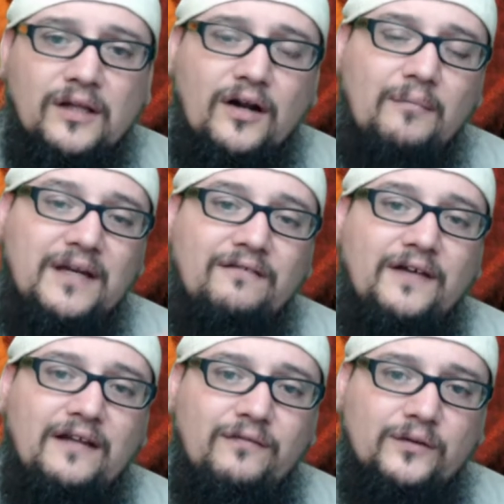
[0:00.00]
But they're not
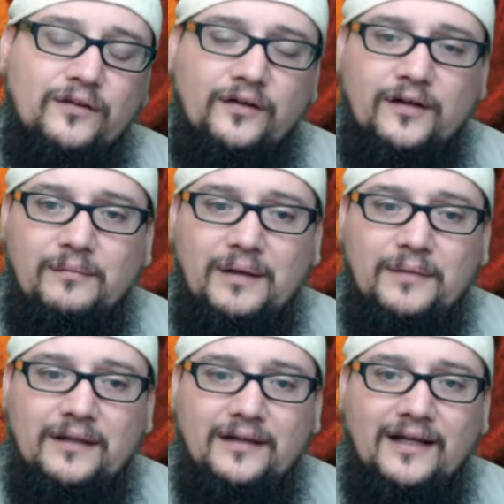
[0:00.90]
being faithful to their
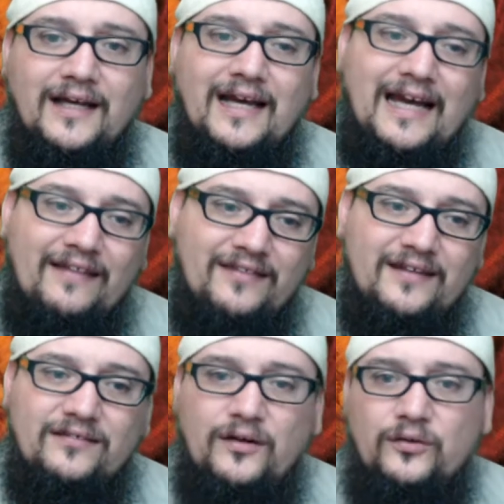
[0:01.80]
commitment.
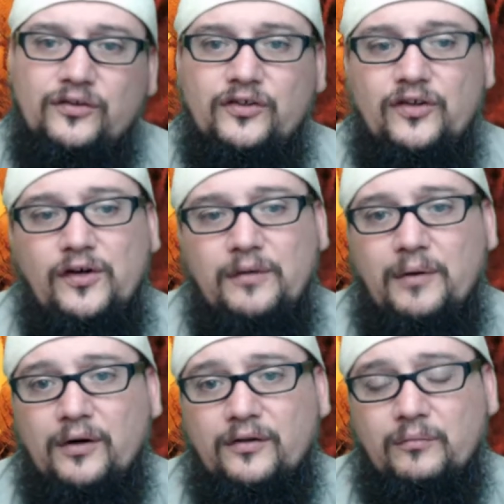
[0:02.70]
And this goes to show
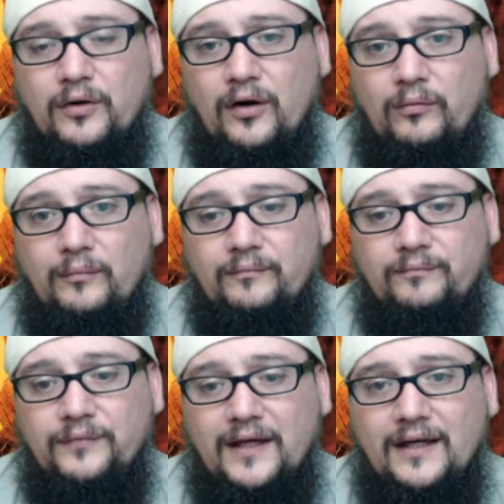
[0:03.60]
you part of the problem.
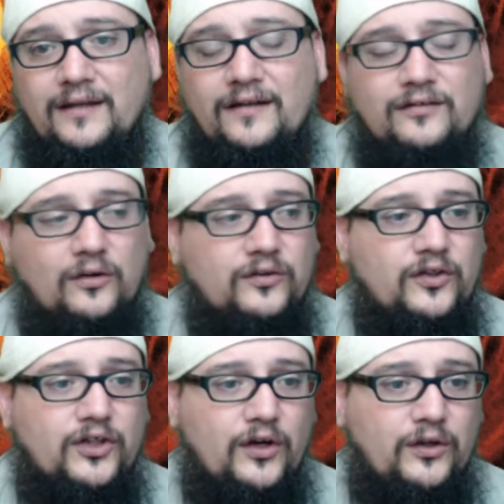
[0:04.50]
This
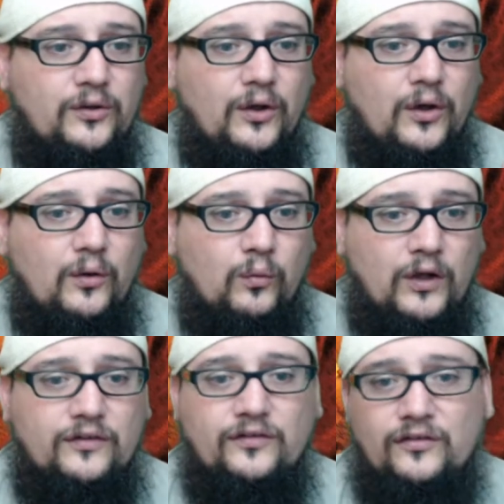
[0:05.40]
goes to show you
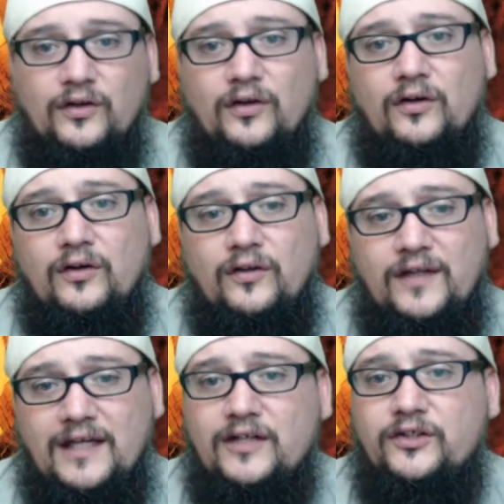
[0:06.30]
what's
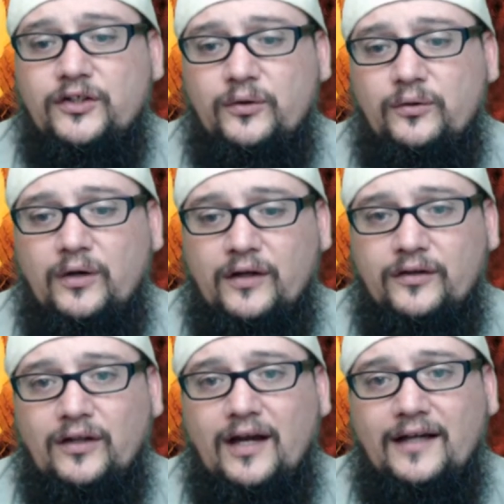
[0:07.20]
the issue
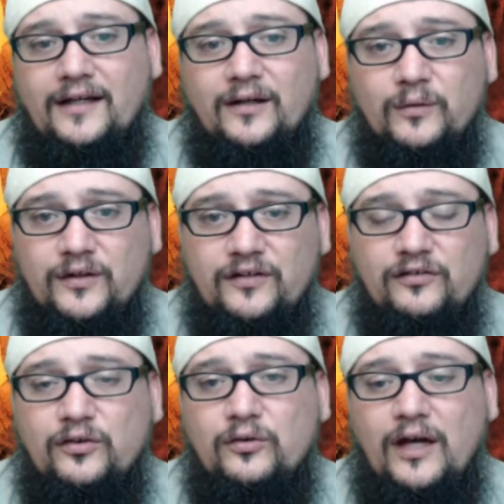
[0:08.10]
underlying here with
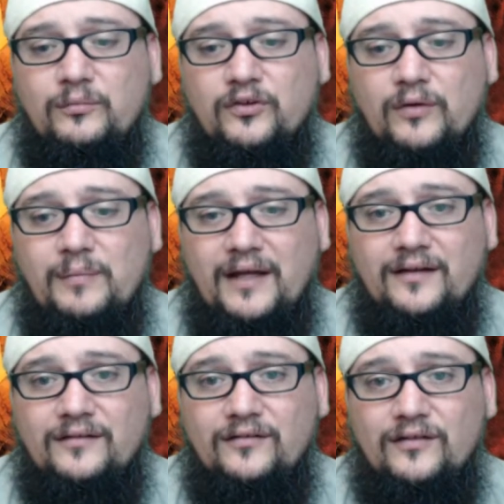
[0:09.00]
these two types of
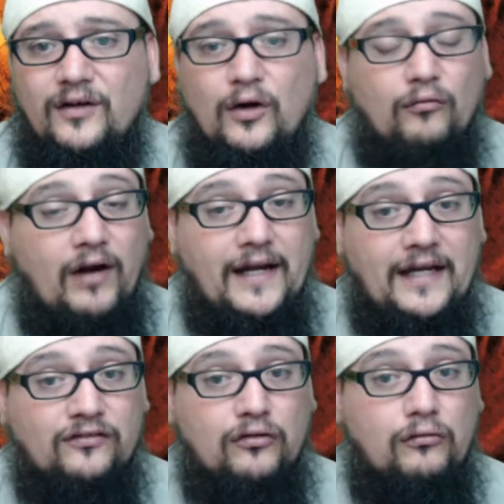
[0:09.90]
repentance.
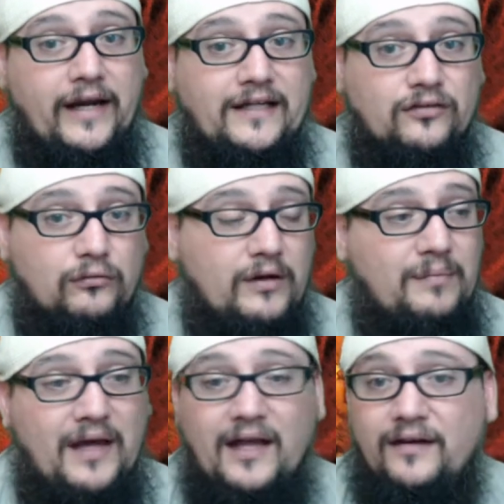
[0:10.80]
Right? It's great to
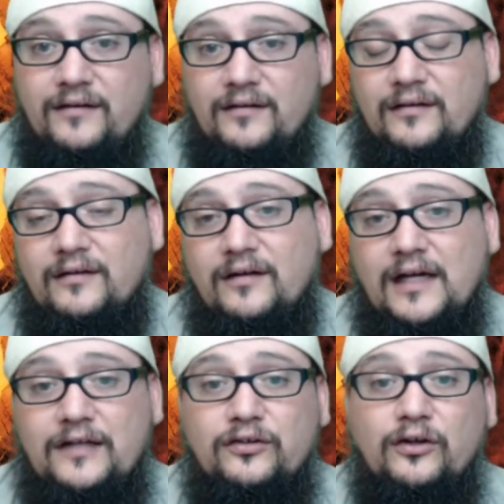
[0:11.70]
repent
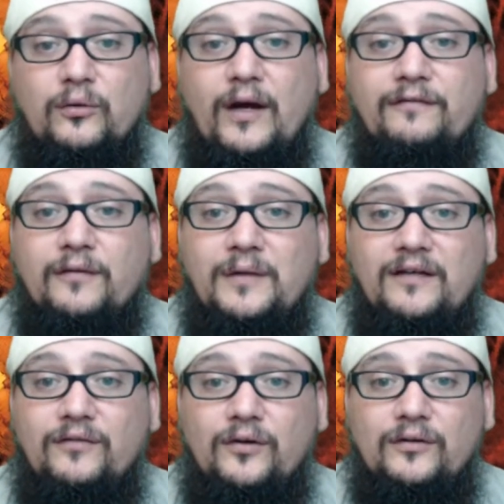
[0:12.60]
and turn away
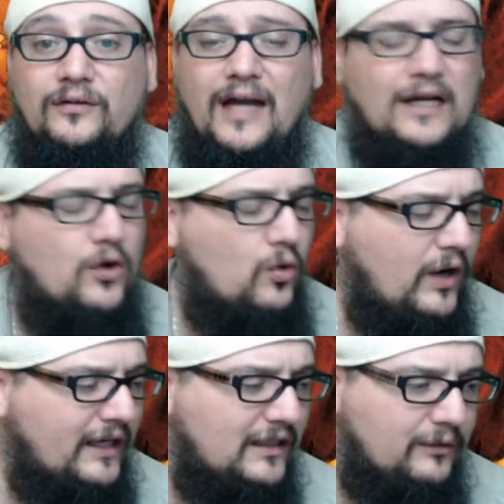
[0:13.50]
from evil and
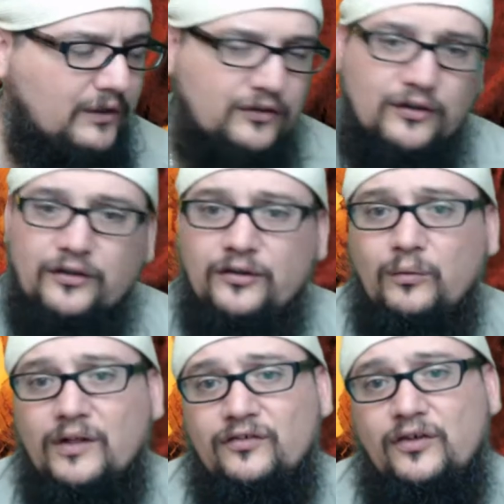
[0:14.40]
quickly return
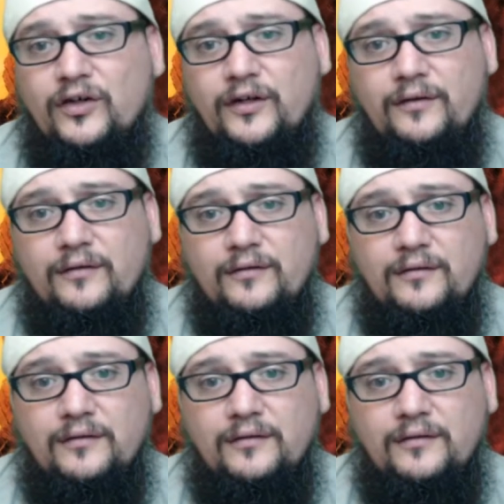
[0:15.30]
to what's good.